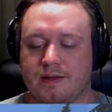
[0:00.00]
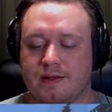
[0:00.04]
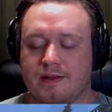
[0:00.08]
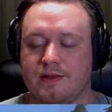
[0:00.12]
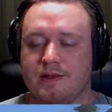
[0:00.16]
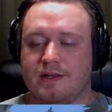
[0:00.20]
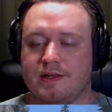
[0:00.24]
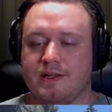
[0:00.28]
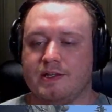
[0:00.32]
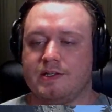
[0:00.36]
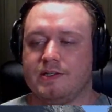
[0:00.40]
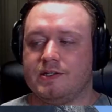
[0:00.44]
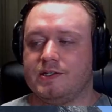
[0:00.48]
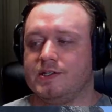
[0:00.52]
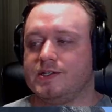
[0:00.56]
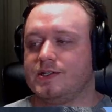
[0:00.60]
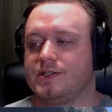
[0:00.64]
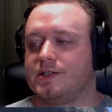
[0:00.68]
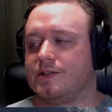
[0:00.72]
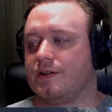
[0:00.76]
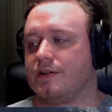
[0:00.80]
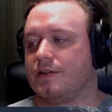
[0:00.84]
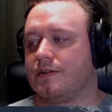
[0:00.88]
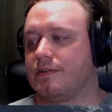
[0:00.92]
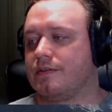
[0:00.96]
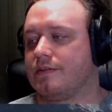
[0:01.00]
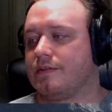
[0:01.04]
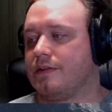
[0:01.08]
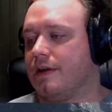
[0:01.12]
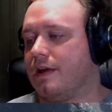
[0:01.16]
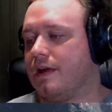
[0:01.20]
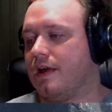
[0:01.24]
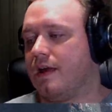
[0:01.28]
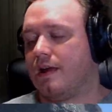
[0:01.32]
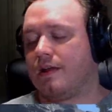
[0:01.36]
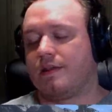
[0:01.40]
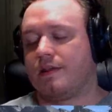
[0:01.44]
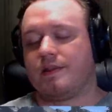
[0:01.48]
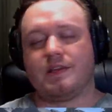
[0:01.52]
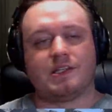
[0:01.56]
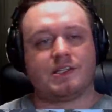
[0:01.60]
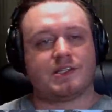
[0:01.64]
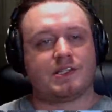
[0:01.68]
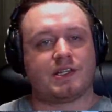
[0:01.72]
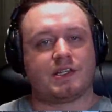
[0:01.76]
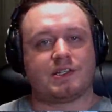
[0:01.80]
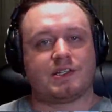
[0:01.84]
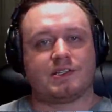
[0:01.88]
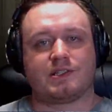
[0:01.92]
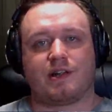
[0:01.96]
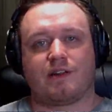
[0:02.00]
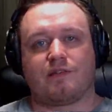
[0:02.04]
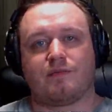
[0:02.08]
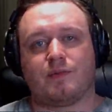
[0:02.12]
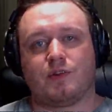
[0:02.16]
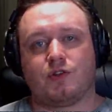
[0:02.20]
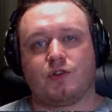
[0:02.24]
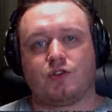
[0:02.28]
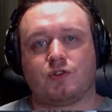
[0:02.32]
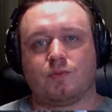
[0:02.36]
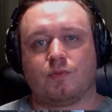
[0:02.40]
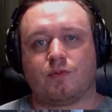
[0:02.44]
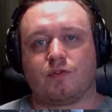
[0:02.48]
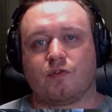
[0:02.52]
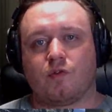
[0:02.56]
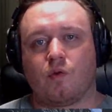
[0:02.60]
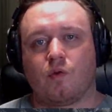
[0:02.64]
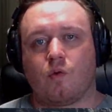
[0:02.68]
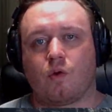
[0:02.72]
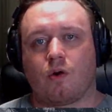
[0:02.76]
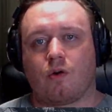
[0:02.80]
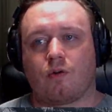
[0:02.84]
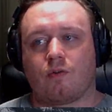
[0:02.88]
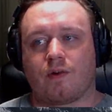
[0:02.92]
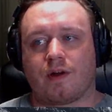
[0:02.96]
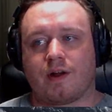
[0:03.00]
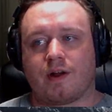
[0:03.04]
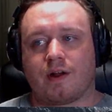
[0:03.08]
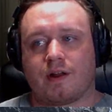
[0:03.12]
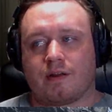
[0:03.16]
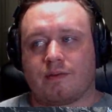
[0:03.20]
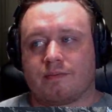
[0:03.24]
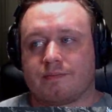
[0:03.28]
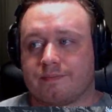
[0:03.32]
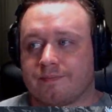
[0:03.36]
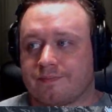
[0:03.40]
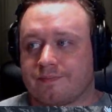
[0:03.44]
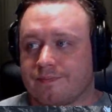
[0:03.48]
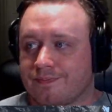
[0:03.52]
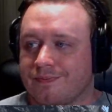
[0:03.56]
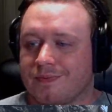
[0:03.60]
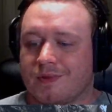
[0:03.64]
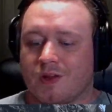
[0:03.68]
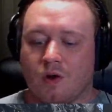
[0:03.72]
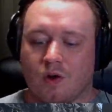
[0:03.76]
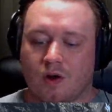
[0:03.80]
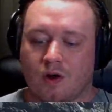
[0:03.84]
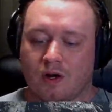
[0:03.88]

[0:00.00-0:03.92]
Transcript: these things that I've mentioned before already are a